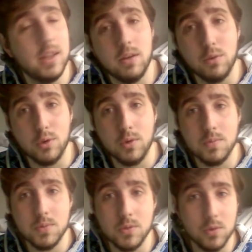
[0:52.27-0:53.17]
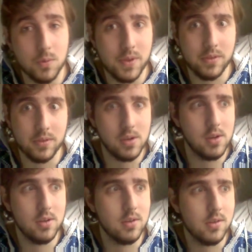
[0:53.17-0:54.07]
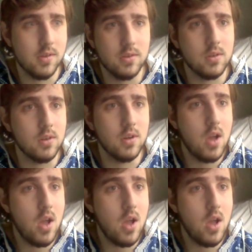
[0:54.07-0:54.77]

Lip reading: their rooms or with girls or